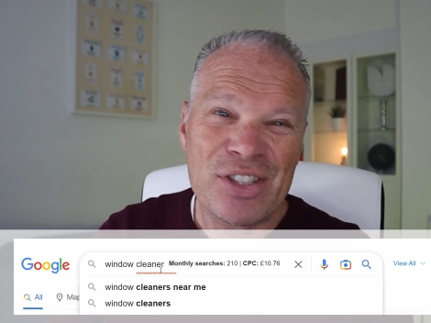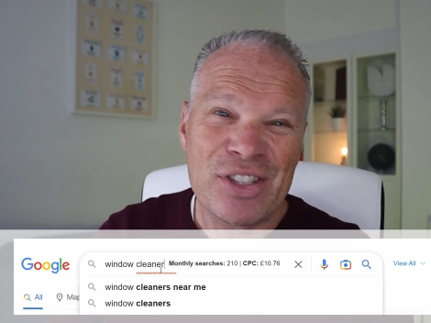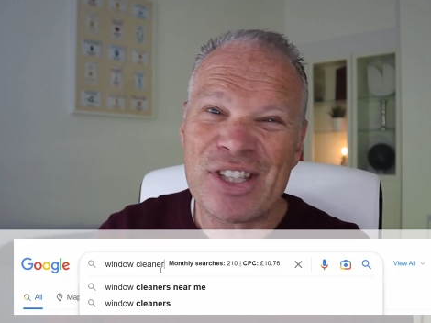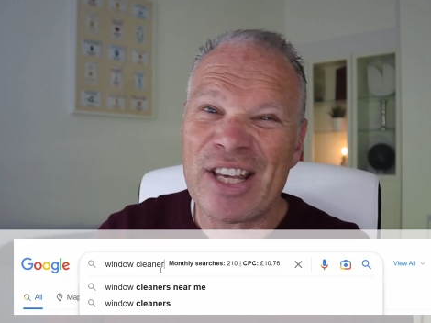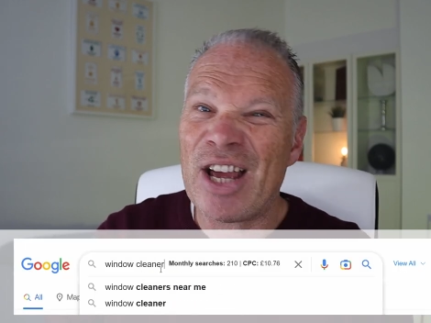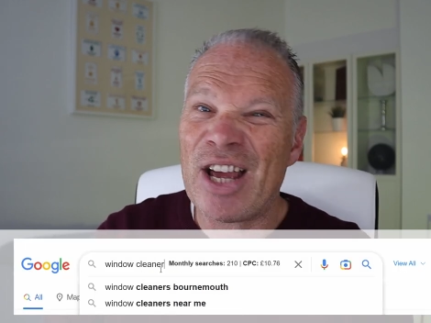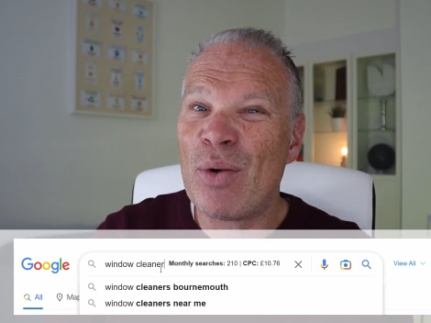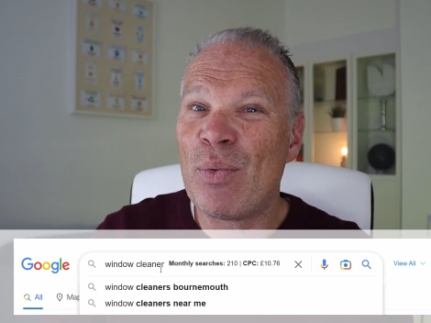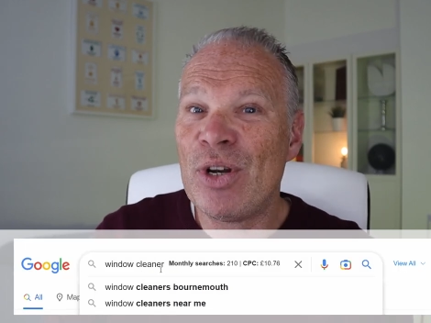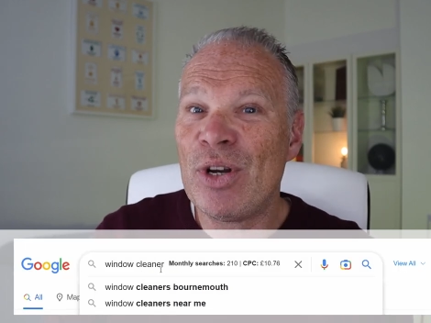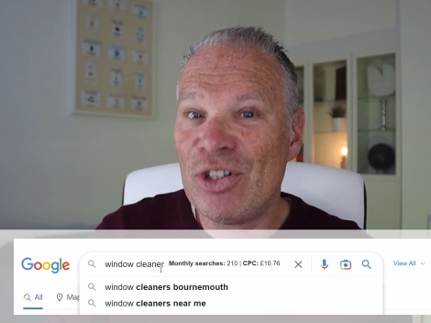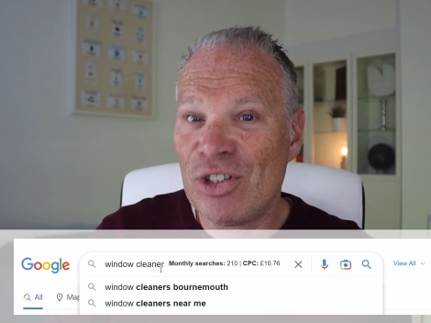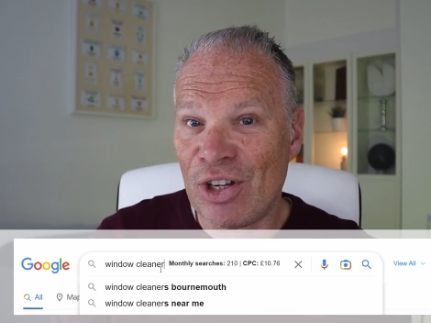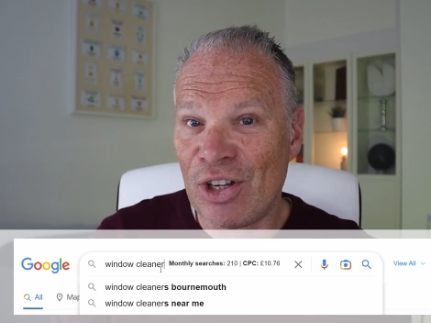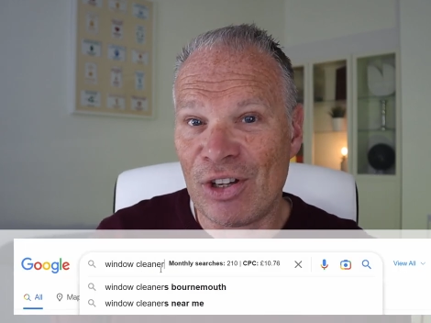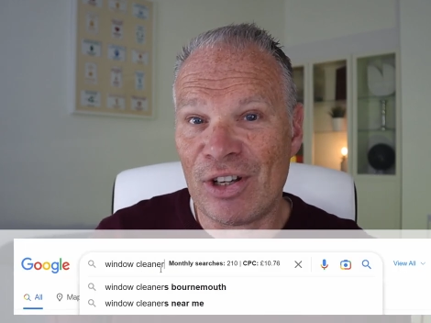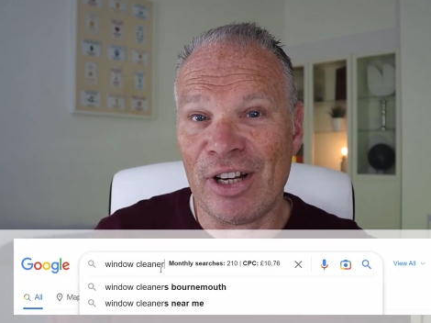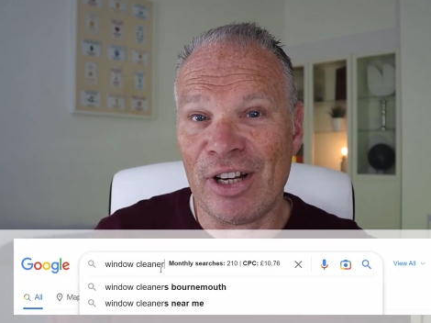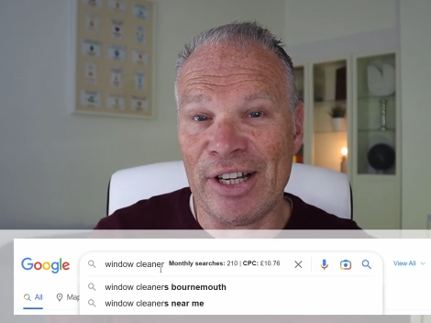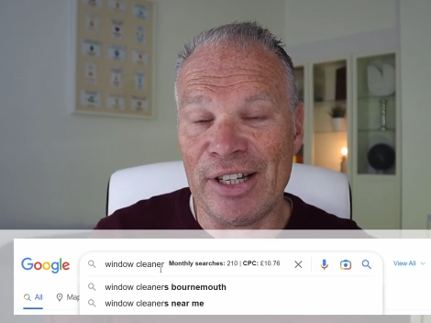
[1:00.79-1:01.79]
say, a
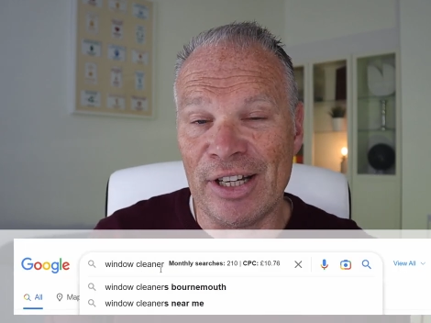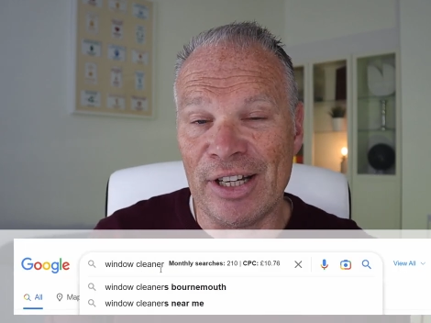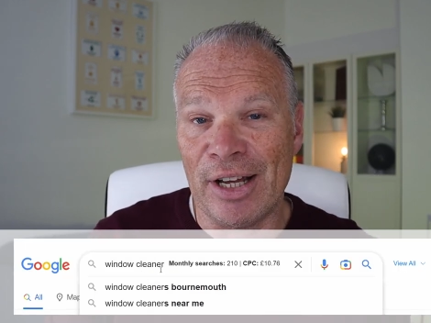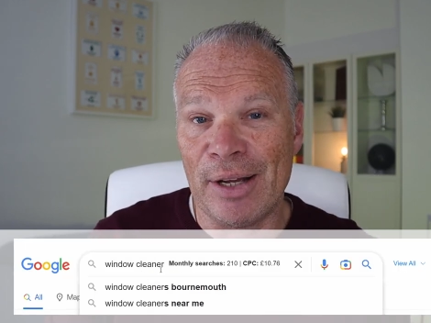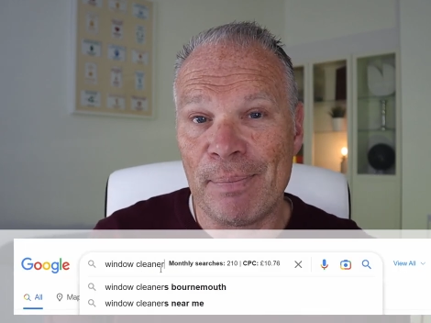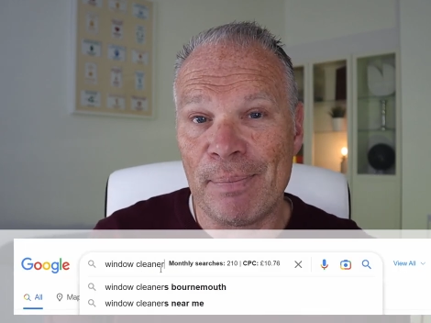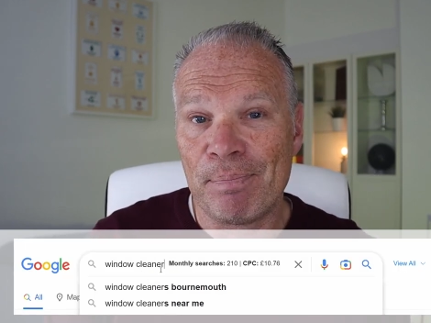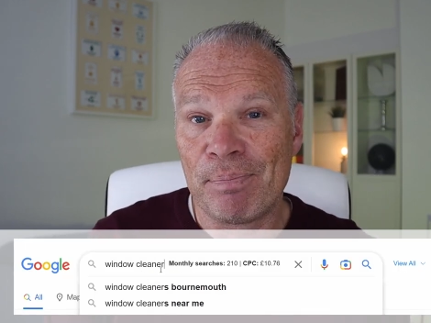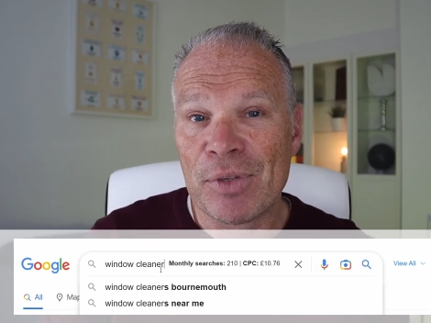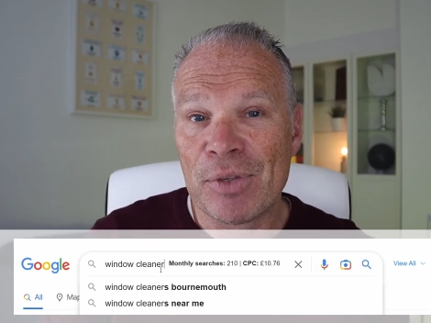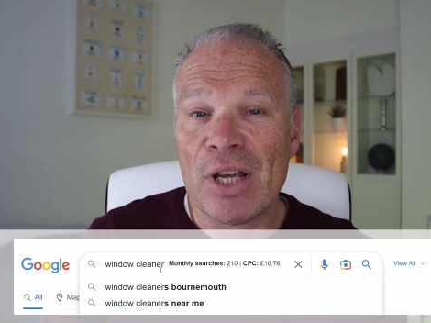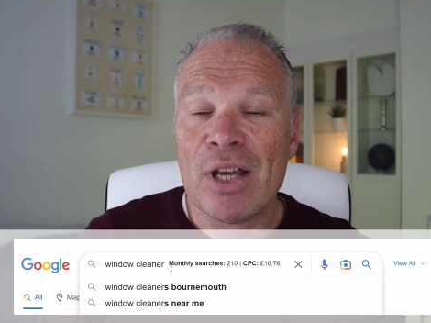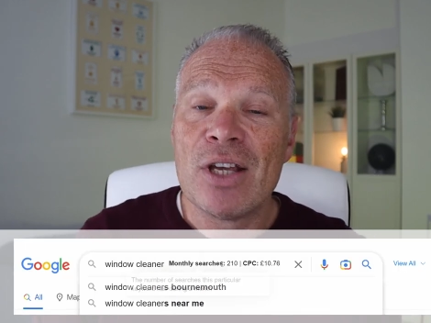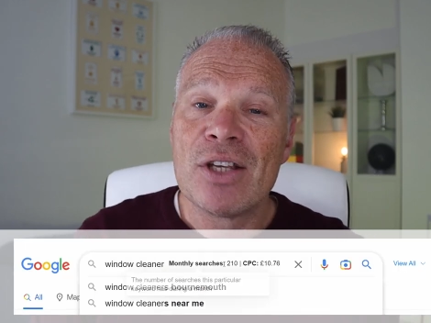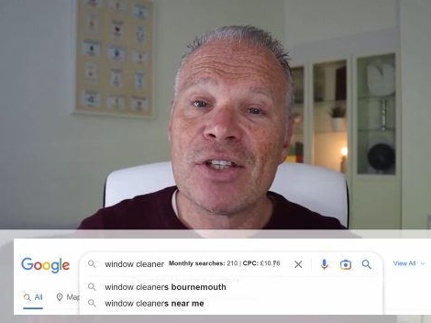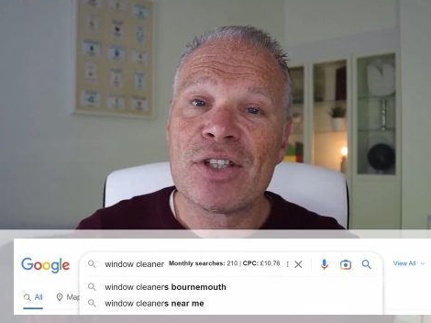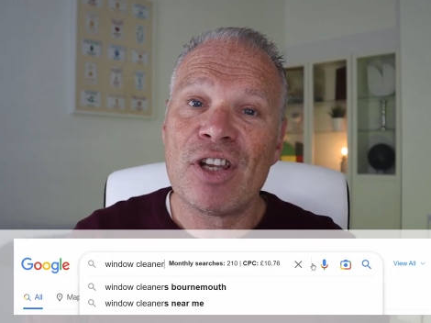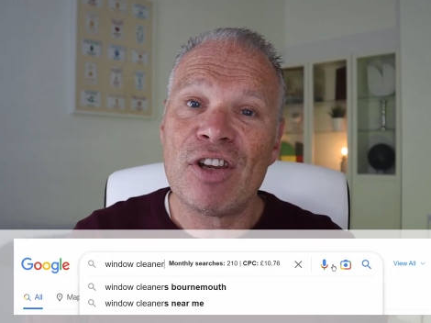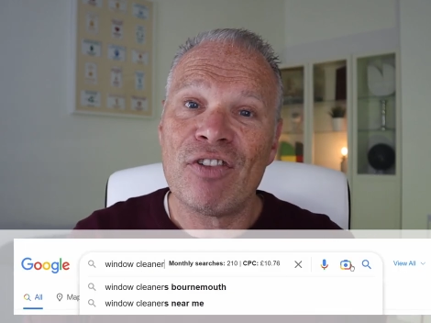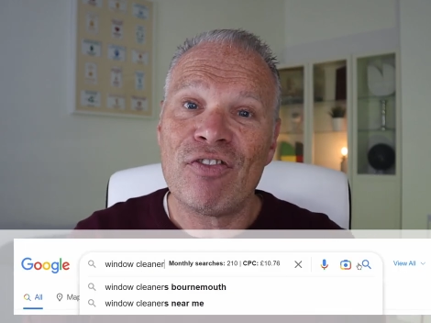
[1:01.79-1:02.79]
window cleaner.
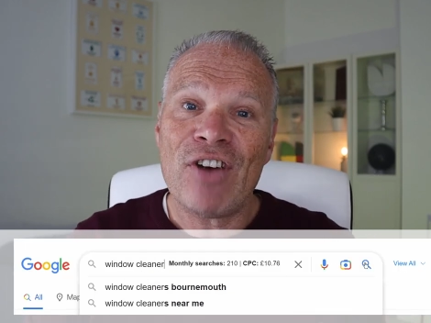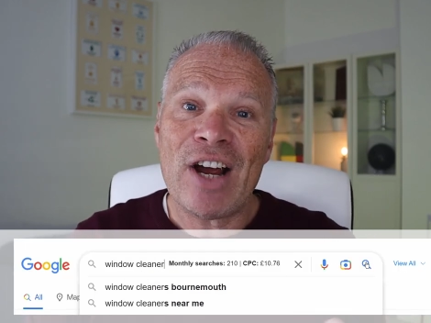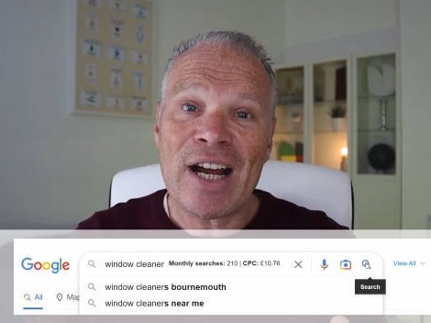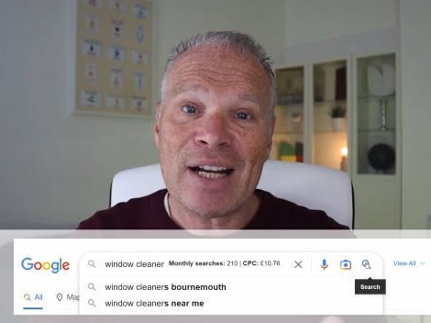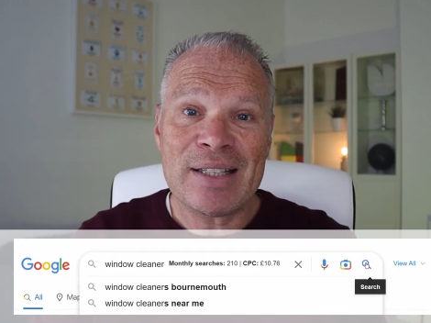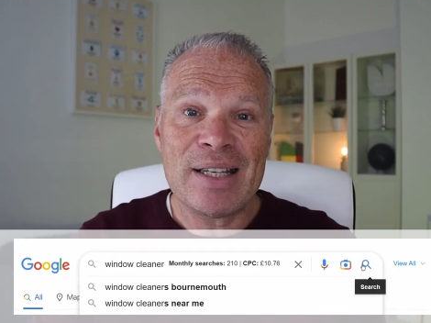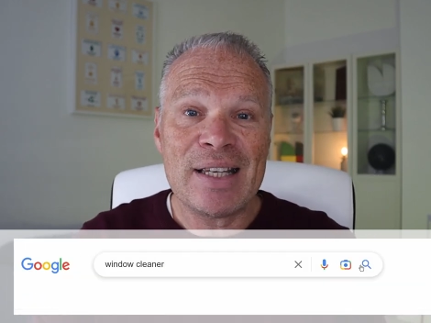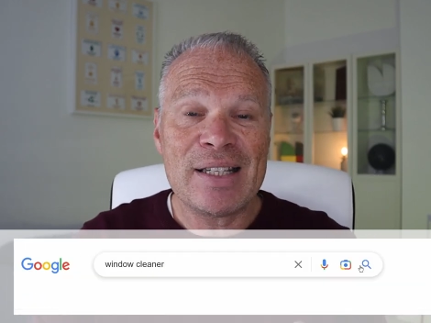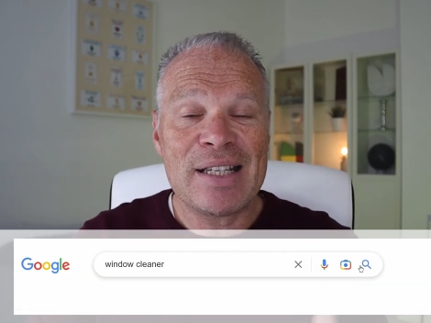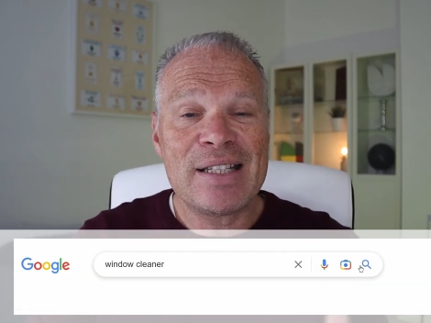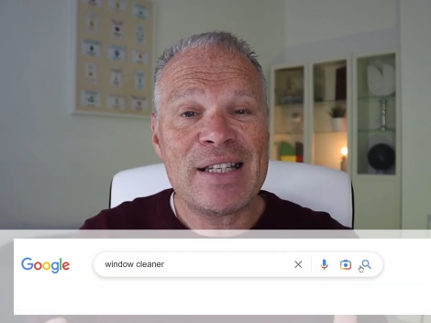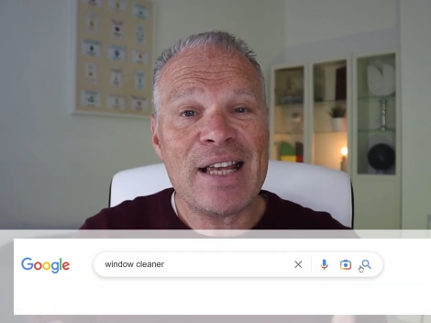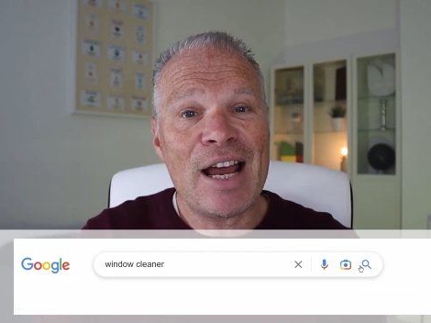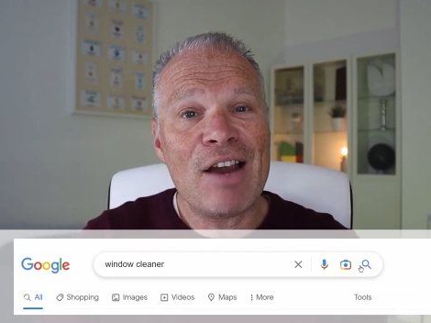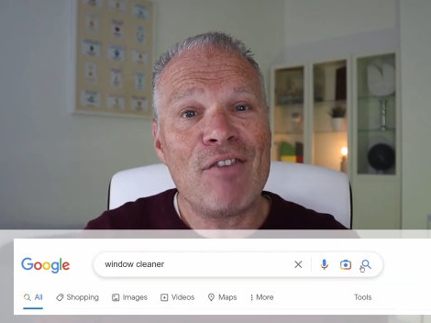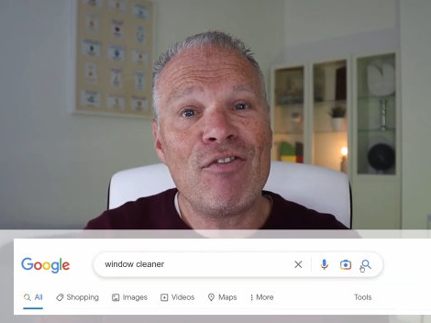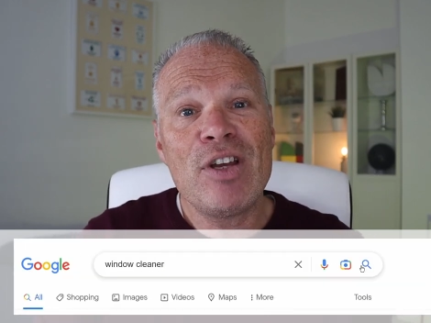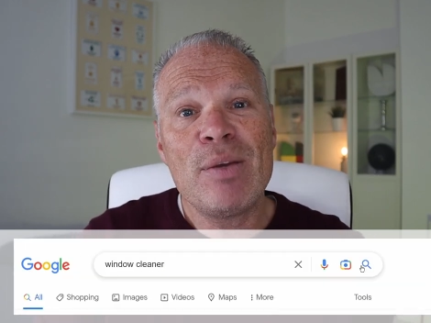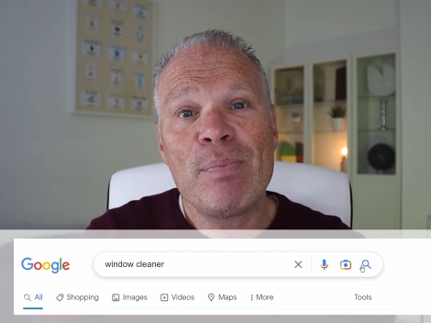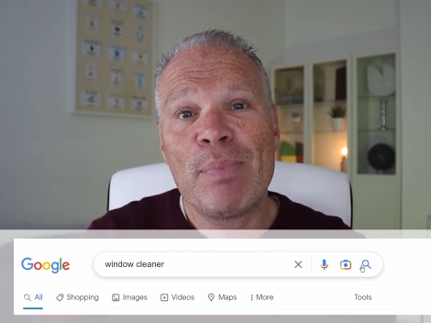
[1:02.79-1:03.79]
So the fact is
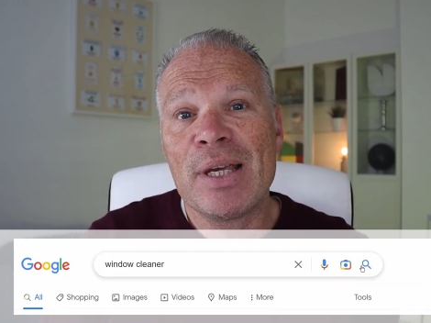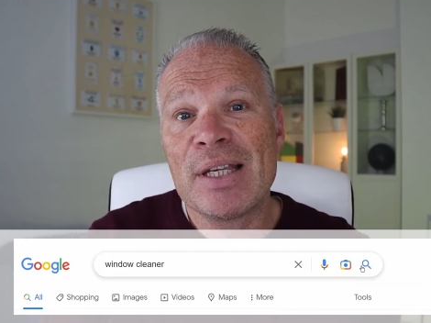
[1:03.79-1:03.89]
every